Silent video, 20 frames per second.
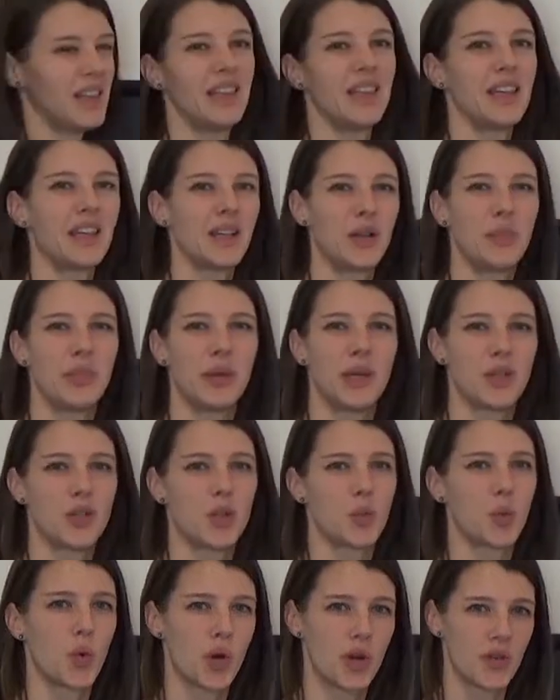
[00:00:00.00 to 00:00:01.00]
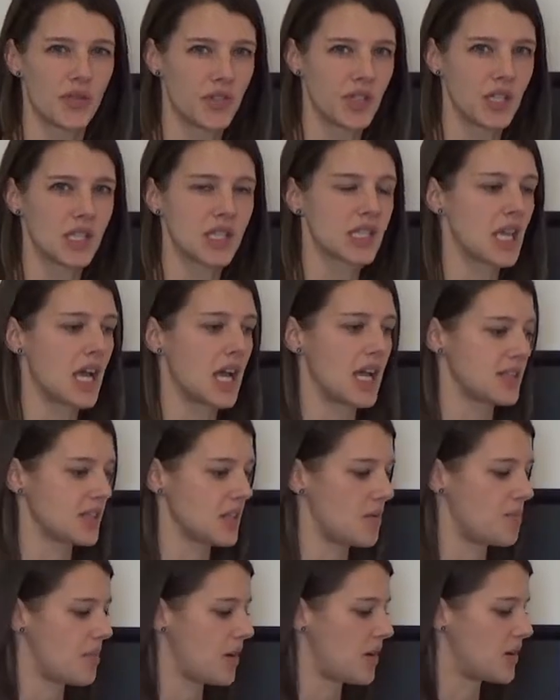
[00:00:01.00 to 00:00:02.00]
little bit dwarfed in size
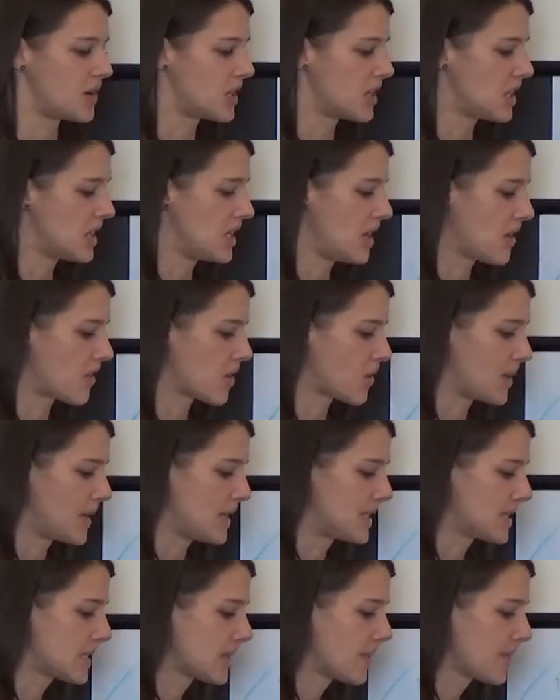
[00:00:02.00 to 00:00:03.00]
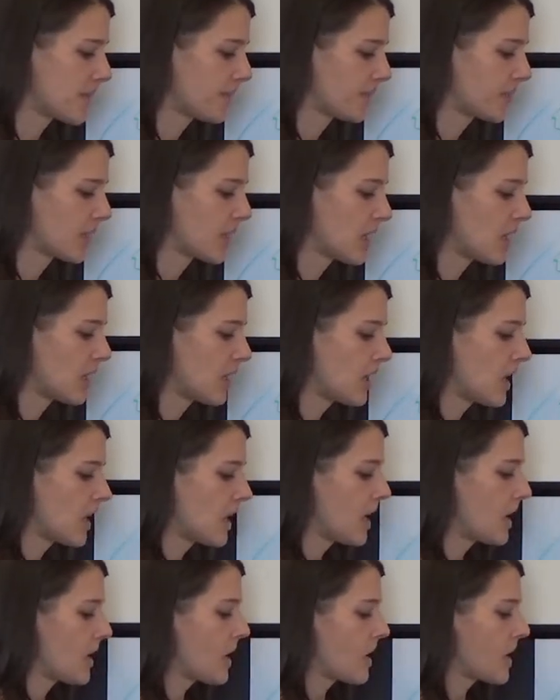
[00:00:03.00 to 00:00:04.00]
compared to the other ones.
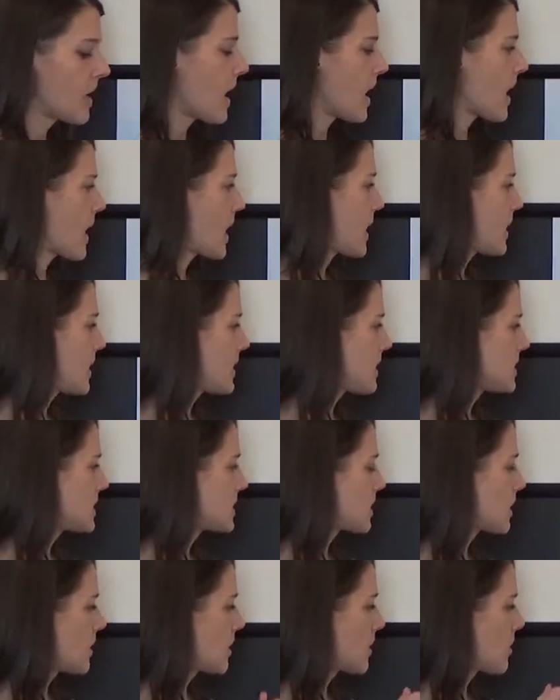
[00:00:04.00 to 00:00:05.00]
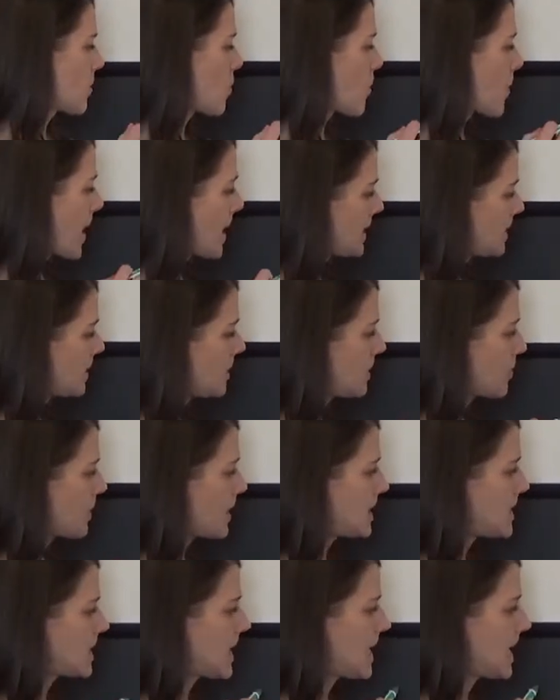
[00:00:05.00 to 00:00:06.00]
And when the
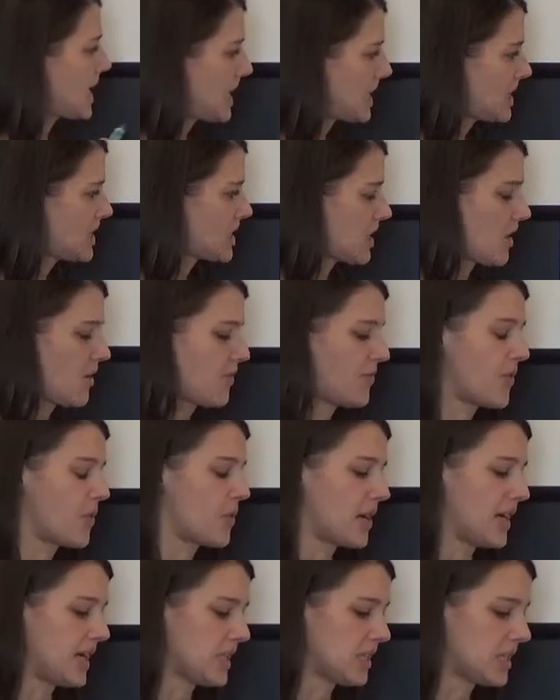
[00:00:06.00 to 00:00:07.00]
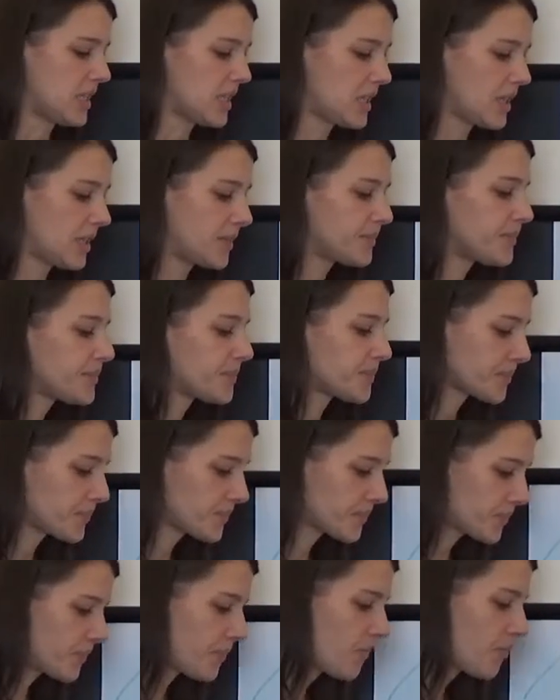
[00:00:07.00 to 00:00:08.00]
wind hits a forest,
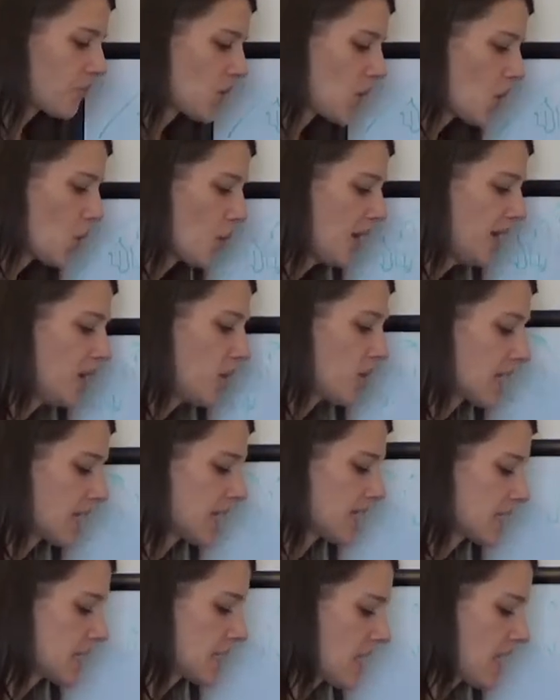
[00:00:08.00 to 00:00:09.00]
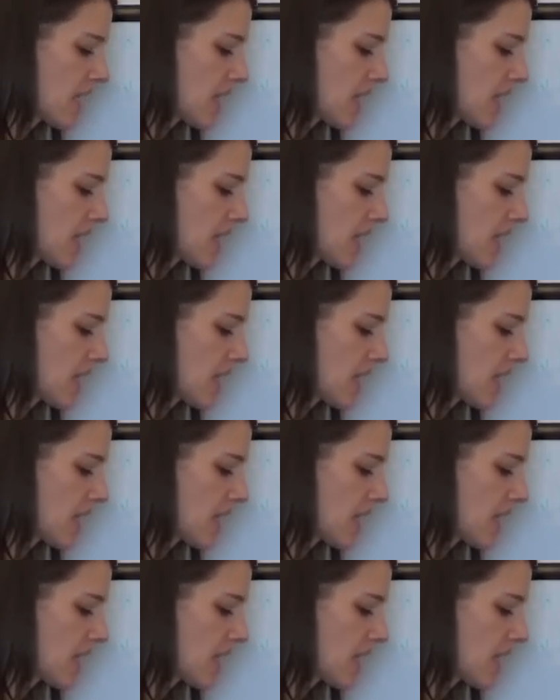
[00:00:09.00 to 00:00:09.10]
we notice